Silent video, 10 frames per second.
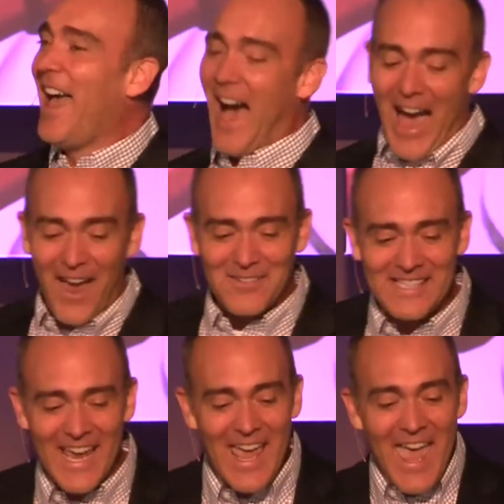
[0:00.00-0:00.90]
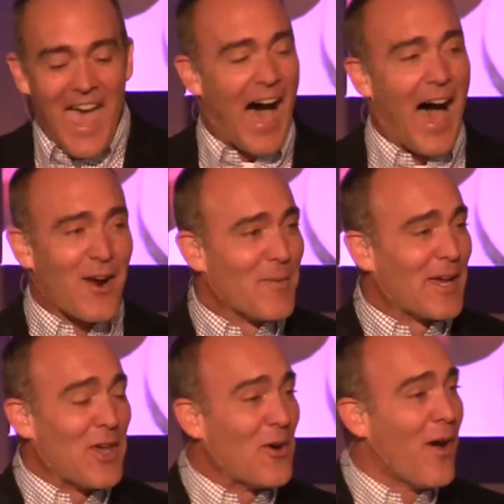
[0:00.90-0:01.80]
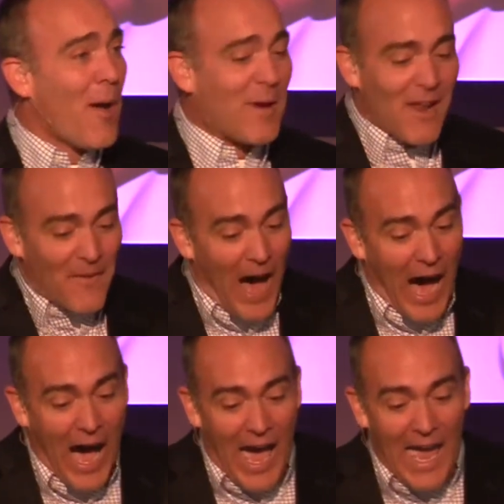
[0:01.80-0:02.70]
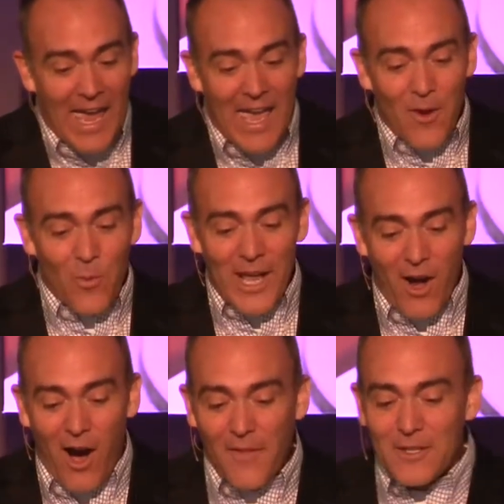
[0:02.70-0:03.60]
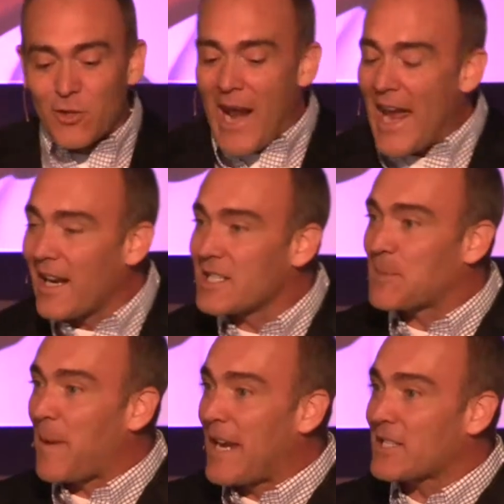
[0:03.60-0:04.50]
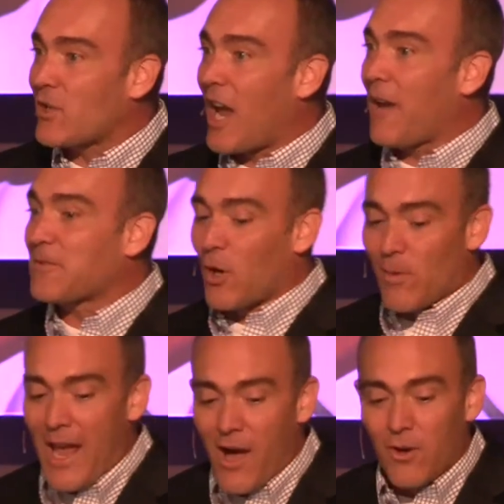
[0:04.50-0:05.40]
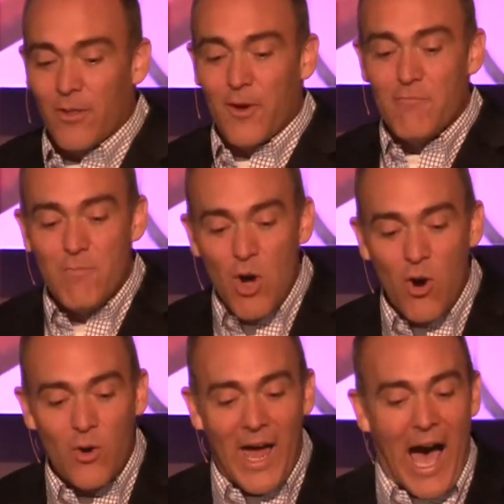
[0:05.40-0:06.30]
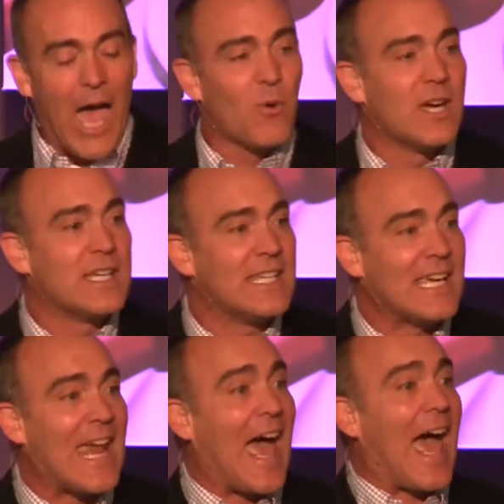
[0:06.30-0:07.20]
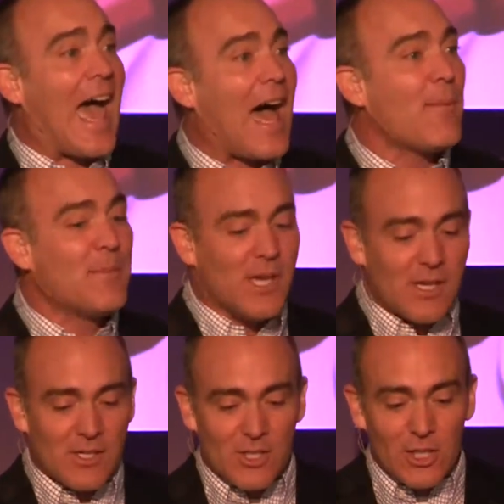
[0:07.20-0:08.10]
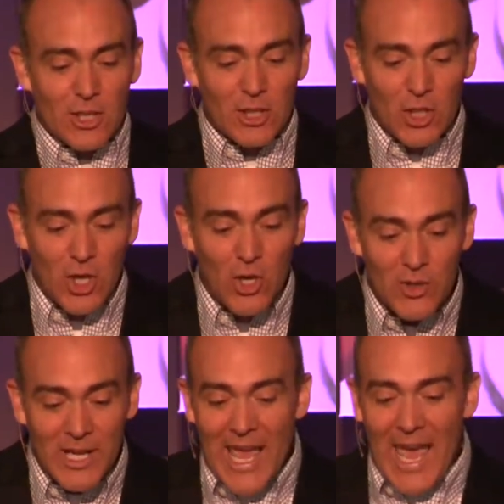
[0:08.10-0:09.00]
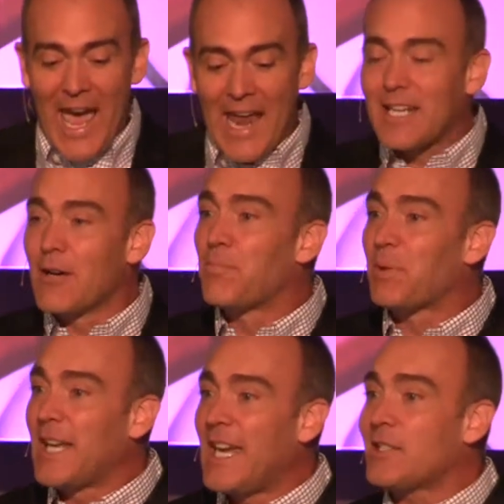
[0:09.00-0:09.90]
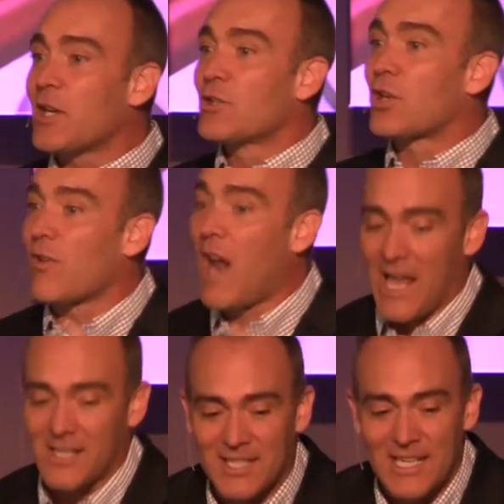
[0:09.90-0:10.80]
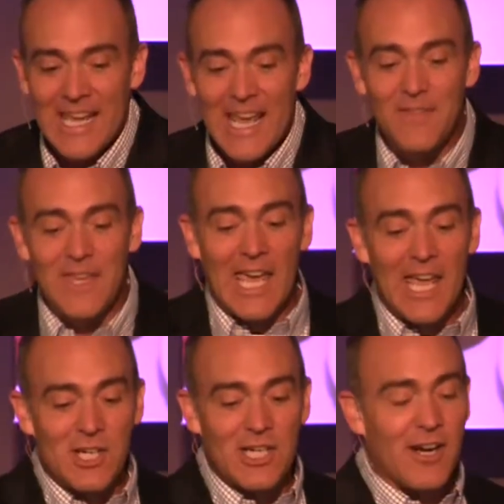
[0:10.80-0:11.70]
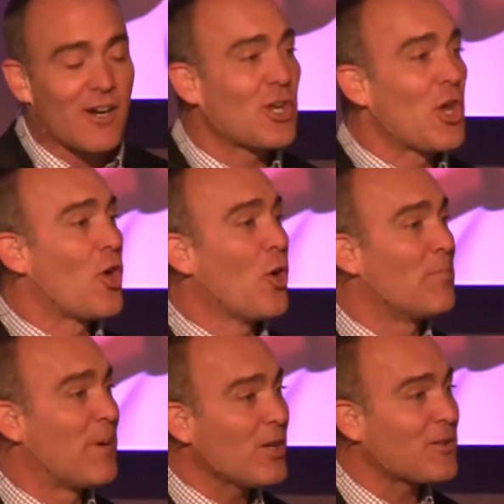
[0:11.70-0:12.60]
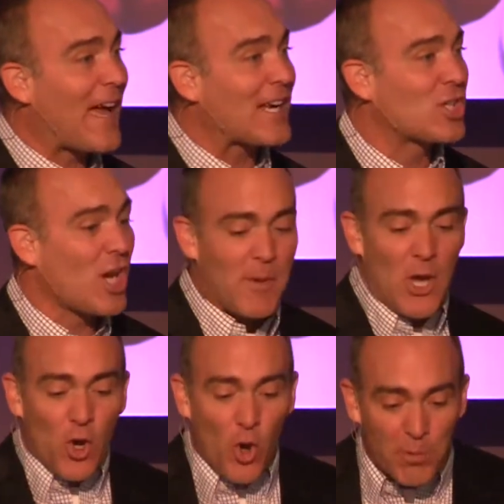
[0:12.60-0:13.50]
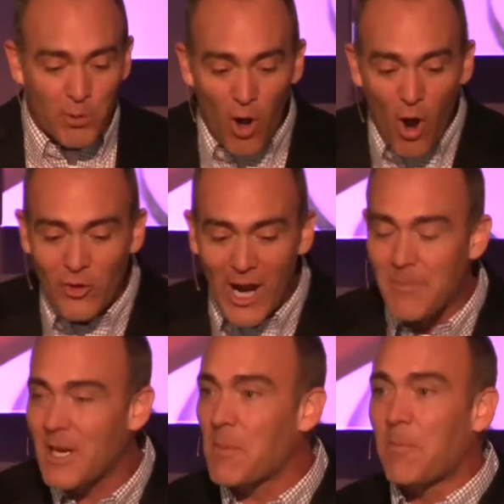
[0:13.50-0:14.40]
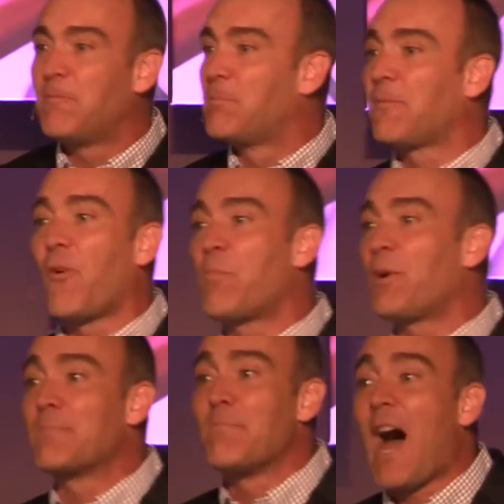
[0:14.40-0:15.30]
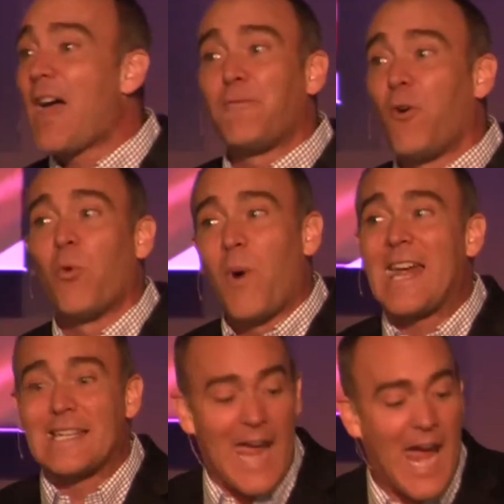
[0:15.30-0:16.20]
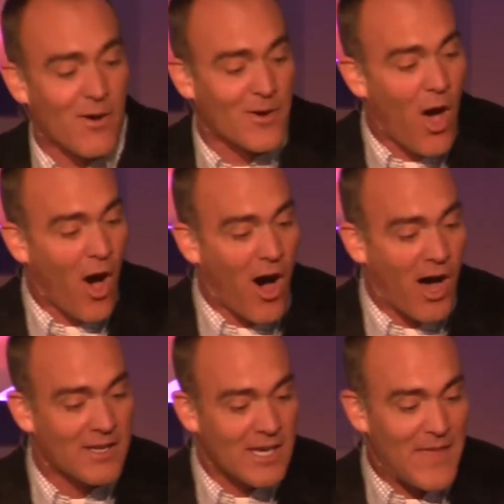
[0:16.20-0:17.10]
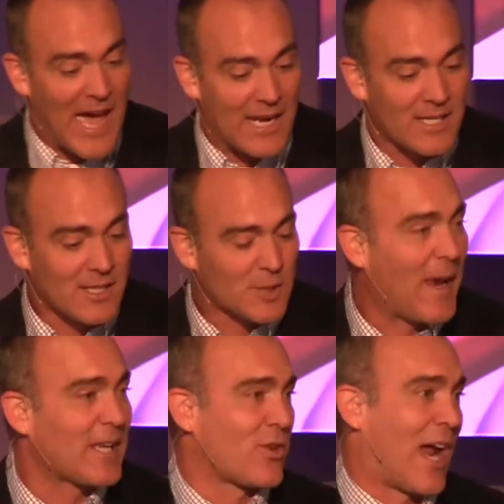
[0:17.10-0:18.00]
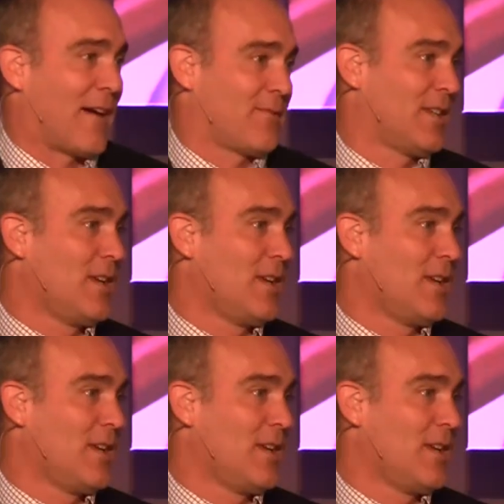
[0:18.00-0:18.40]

I have to say, I don't know about you, but if I went on the Dragon spacecraft around the moon, I would need absolute and complete trust in the engineers who built that ship, who programmed it before putting my full weight down on that spacecraft.